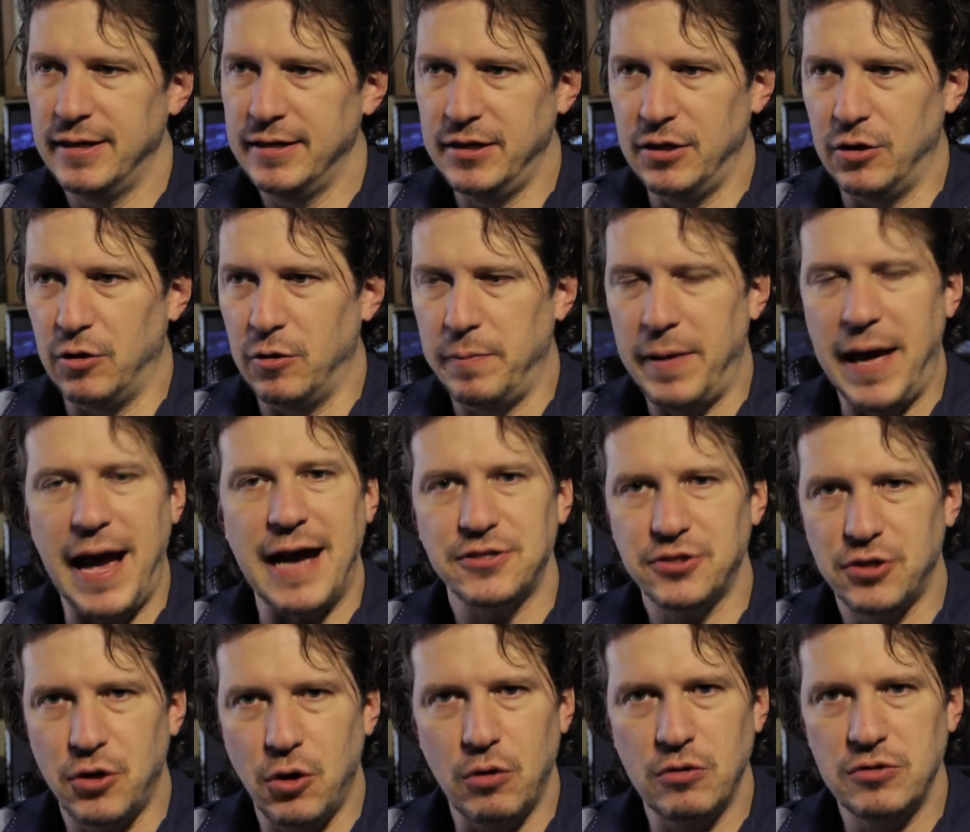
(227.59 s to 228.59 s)

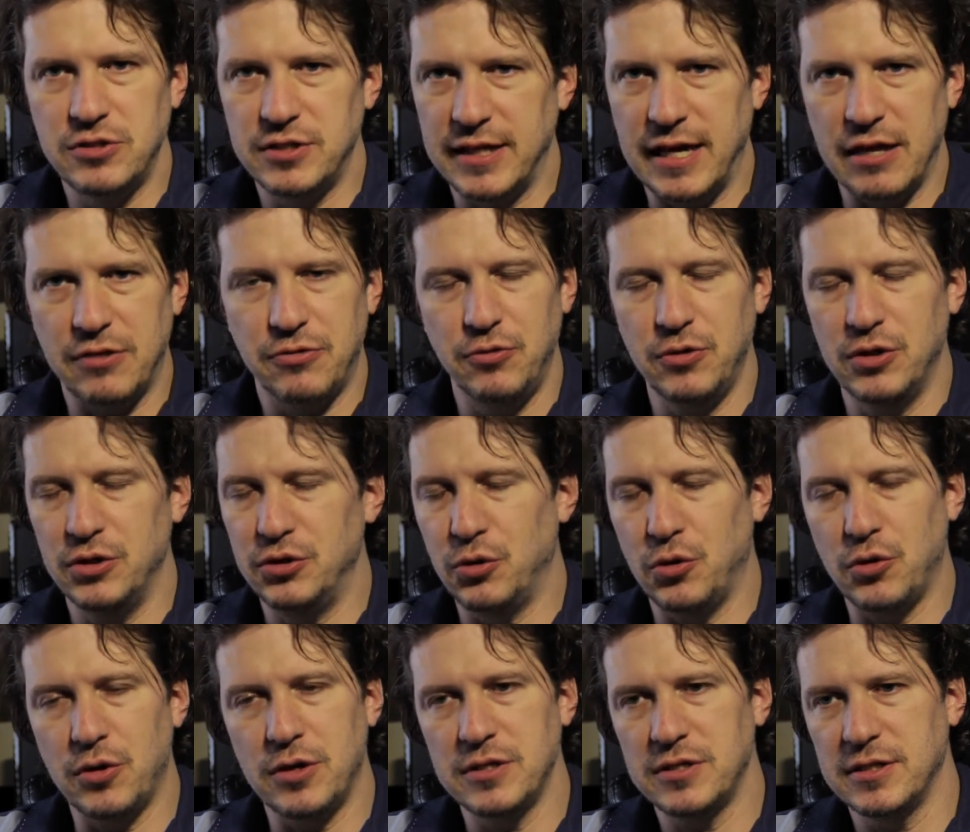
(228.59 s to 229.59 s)
passcodes to get through the
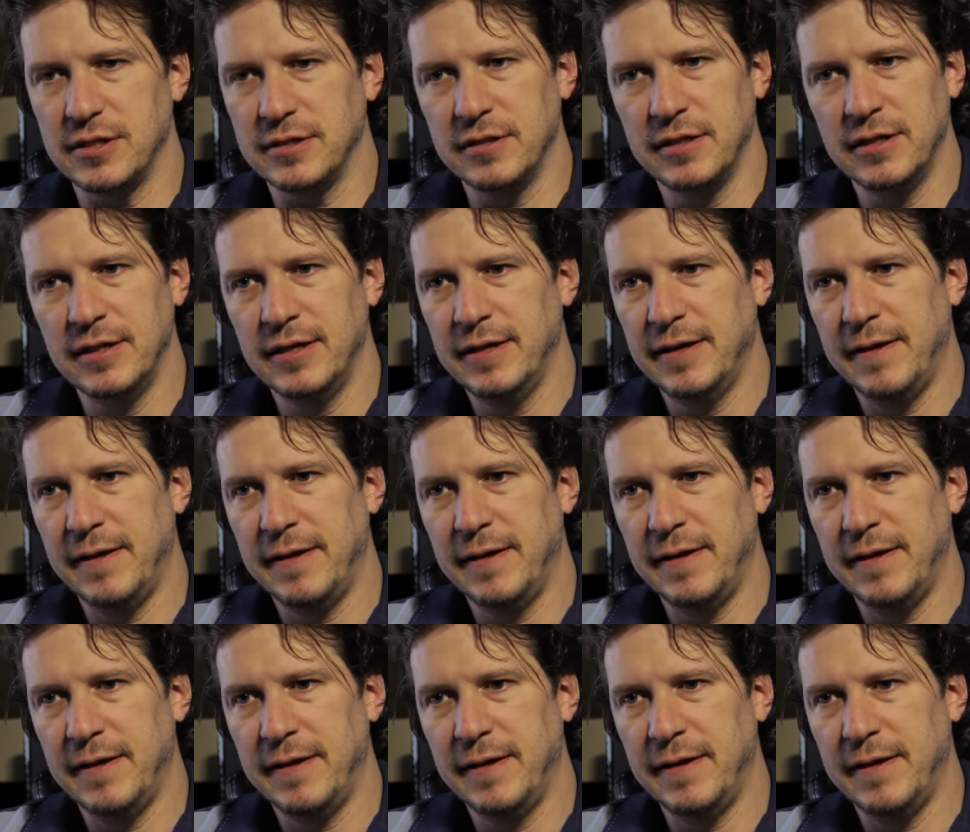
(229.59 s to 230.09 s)
doors, and